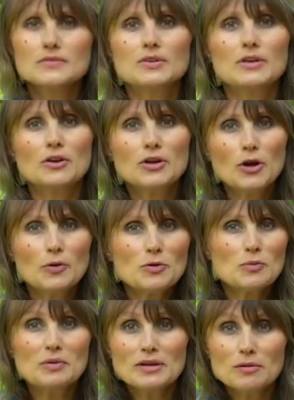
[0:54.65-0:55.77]
So here you go,
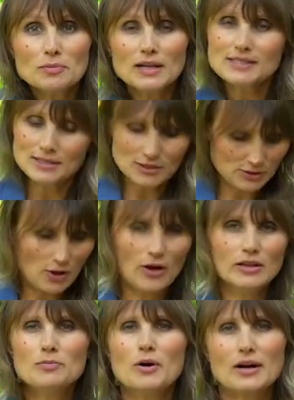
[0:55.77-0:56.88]
your Peanut Plus is
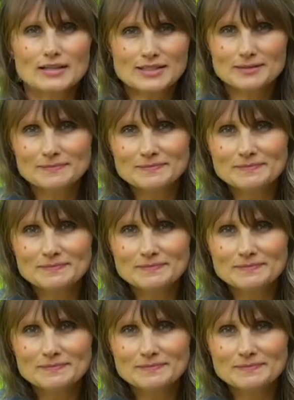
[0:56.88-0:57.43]
all apart.